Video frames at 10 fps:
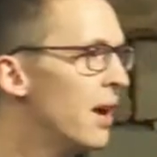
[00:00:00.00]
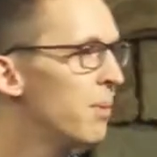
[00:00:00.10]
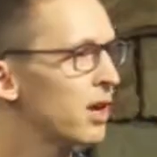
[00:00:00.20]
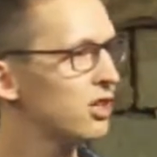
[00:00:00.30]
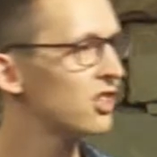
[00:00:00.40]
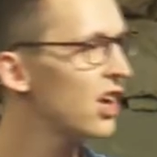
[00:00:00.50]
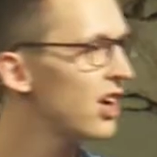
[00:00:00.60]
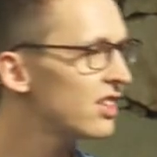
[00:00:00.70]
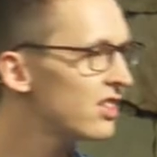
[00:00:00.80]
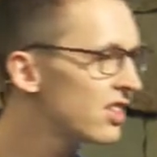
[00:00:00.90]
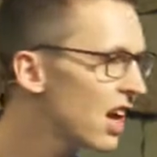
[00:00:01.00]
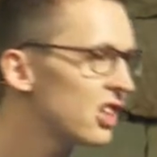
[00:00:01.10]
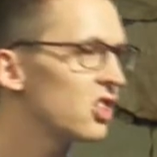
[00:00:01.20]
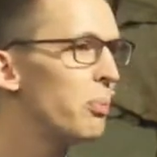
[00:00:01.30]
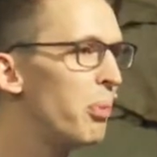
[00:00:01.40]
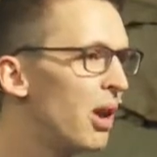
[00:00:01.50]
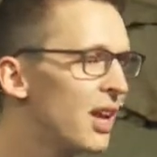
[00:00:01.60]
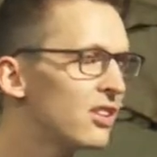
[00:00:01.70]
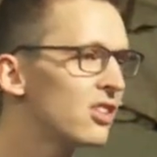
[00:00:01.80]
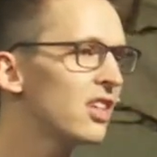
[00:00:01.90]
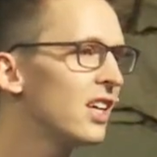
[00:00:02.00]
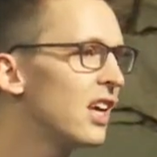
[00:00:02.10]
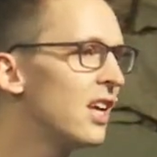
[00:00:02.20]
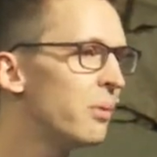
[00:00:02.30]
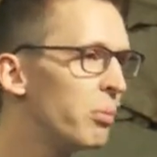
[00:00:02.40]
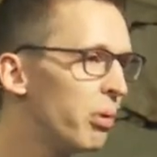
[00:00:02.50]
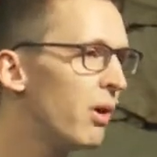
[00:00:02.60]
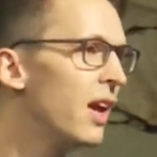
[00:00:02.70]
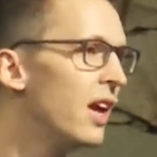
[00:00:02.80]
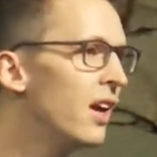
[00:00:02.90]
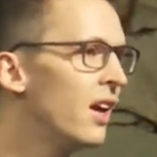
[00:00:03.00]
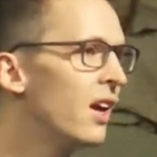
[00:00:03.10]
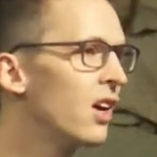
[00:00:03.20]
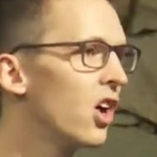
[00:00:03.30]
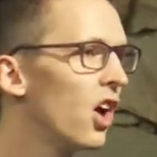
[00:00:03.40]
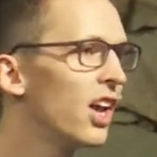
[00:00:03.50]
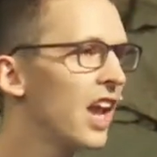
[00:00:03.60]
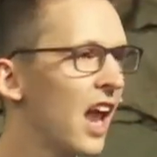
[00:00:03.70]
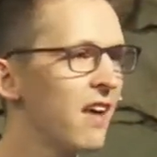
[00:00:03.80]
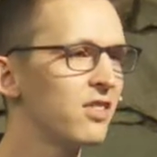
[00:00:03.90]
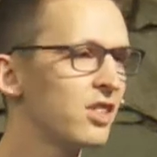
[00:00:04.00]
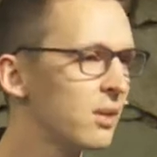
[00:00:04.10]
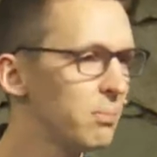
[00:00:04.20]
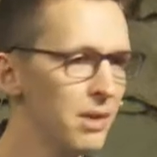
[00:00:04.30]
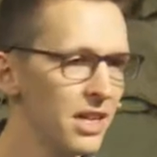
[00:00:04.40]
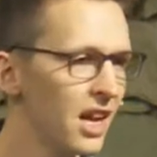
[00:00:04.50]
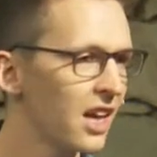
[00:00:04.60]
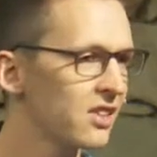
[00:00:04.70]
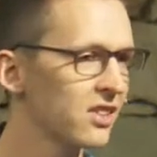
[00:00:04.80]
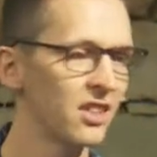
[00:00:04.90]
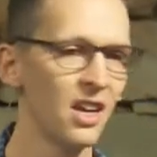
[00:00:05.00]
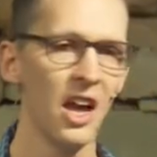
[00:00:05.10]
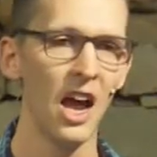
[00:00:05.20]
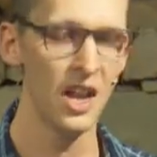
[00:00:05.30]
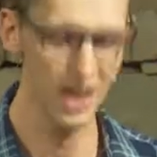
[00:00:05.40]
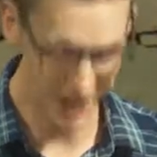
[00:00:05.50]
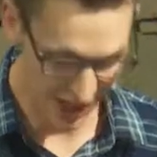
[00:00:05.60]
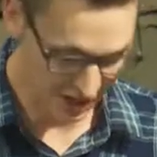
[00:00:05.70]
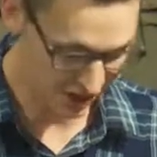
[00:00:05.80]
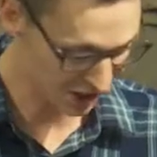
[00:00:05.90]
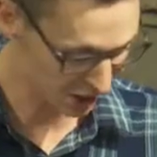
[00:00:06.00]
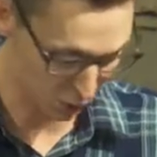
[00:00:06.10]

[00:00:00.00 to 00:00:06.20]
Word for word: because there is such blessing in prayer. God loves to meet us, and he does things